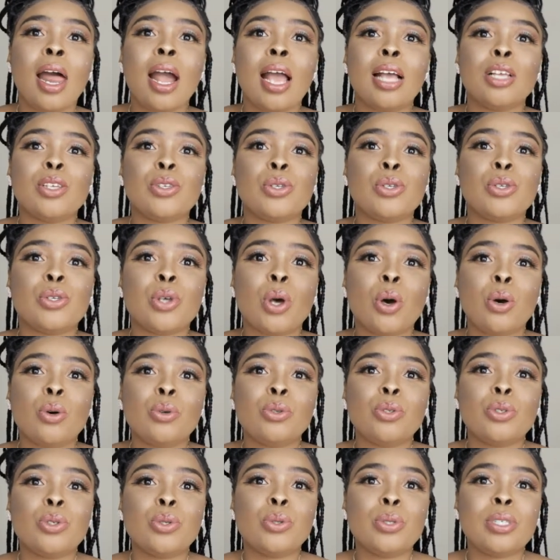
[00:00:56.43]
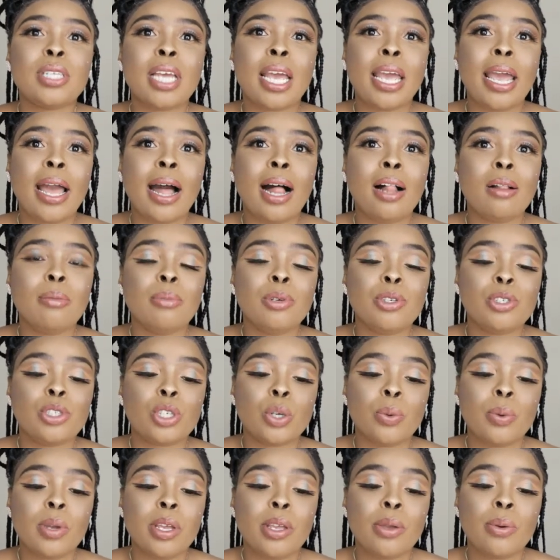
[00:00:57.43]
So today I'll be
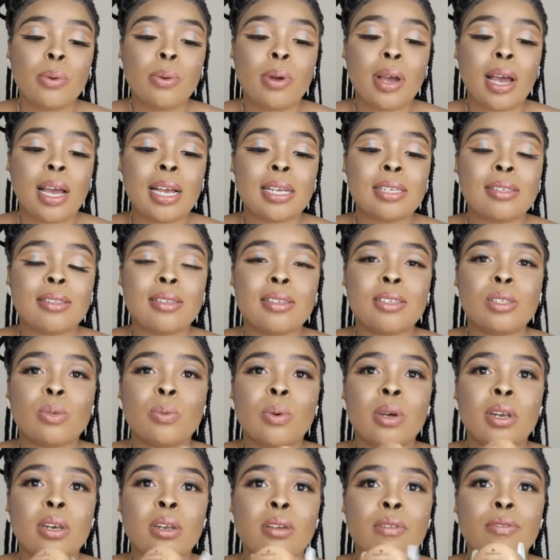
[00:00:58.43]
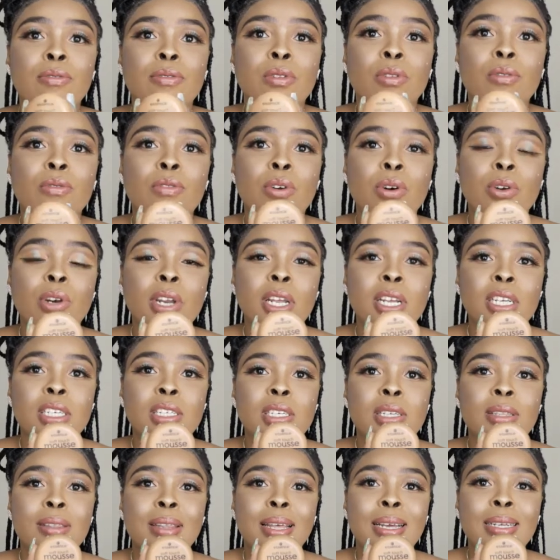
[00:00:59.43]
showing you guys this wonderful
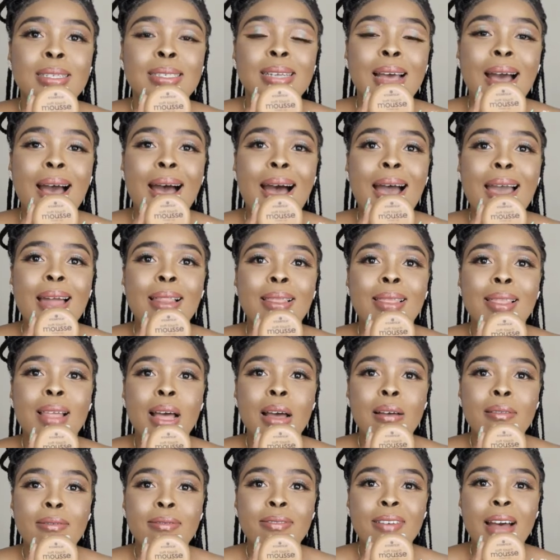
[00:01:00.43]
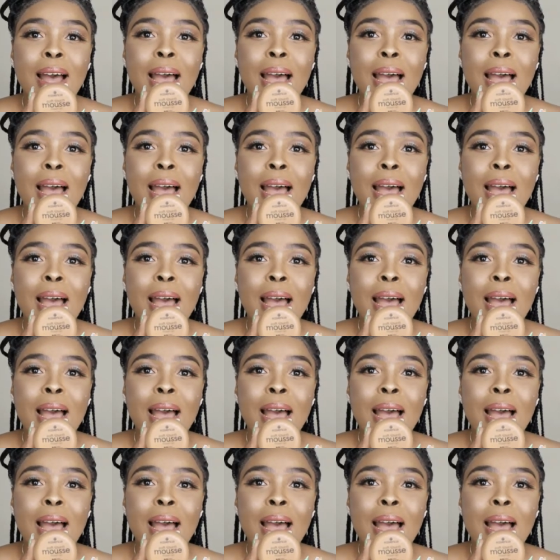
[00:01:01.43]
foundation that I love,